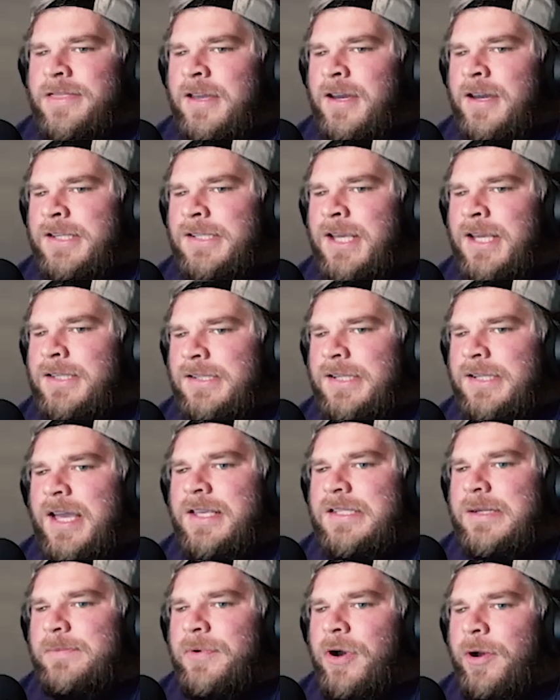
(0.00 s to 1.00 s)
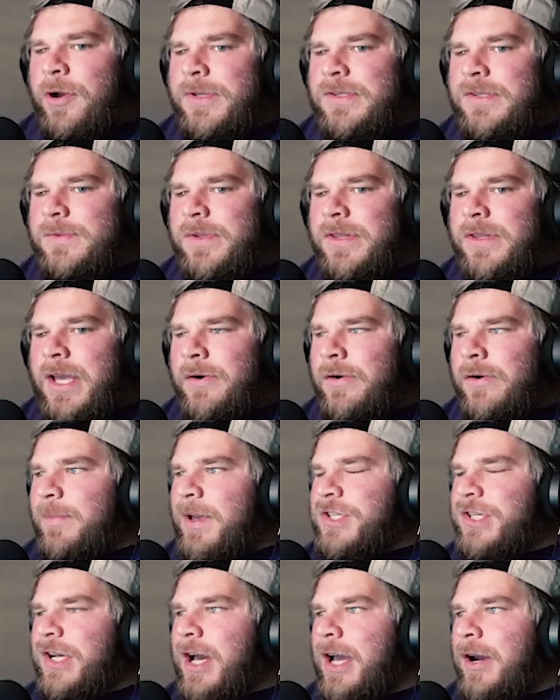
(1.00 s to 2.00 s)
think I said Saints and Bombers when they were
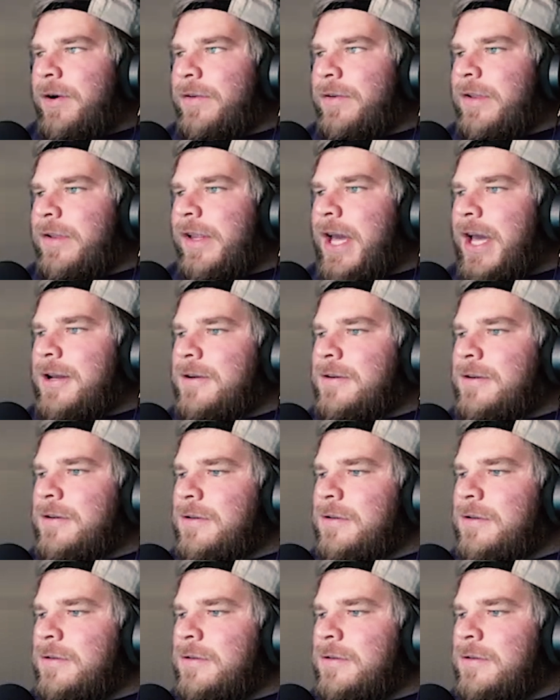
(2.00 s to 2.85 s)
much higher on the ladder.